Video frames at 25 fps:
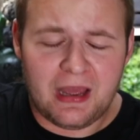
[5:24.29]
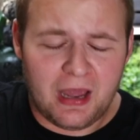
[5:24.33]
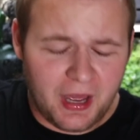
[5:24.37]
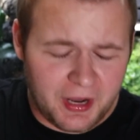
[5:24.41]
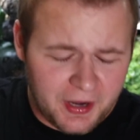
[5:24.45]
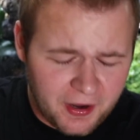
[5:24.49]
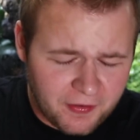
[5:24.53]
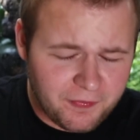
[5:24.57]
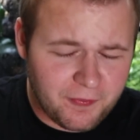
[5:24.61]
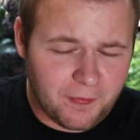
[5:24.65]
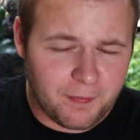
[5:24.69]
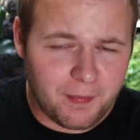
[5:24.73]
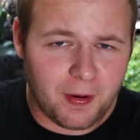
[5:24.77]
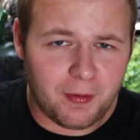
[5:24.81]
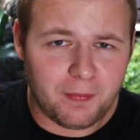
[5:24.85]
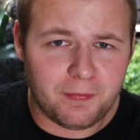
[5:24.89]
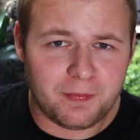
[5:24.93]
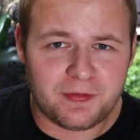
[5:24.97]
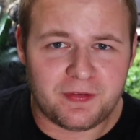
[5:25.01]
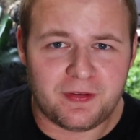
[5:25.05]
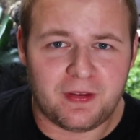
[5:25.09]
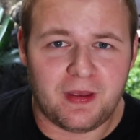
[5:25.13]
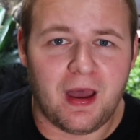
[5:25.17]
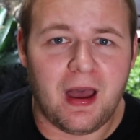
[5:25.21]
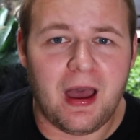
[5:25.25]
Enough
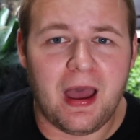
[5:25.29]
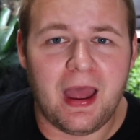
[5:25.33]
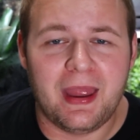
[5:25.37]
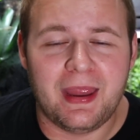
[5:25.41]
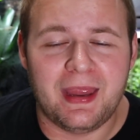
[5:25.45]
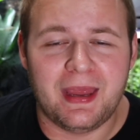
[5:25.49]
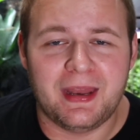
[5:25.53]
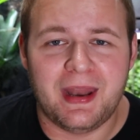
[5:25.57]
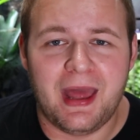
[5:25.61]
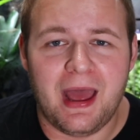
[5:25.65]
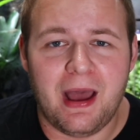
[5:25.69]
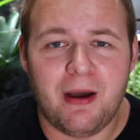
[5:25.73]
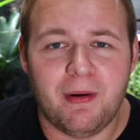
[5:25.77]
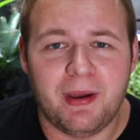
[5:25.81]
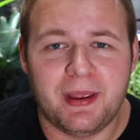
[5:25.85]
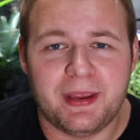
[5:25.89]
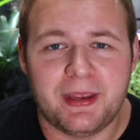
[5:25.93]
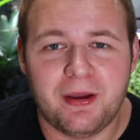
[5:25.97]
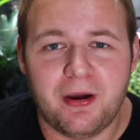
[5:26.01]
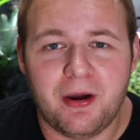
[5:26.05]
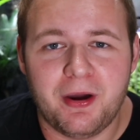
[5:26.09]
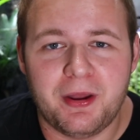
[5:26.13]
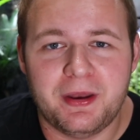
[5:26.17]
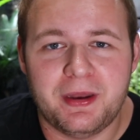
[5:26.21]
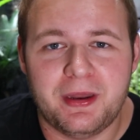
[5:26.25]
about Sky and how I
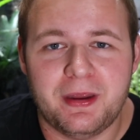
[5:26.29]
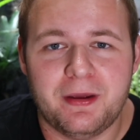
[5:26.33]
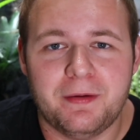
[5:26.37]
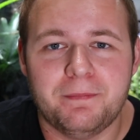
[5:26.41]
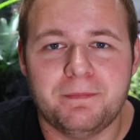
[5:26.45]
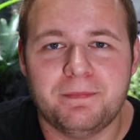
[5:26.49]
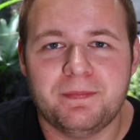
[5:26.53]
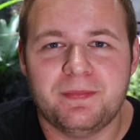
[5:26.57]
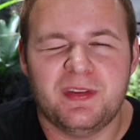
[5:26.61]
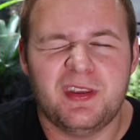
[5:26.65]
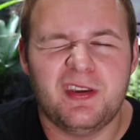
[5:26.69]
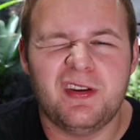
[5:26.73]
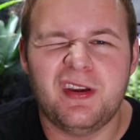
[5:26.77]
got him.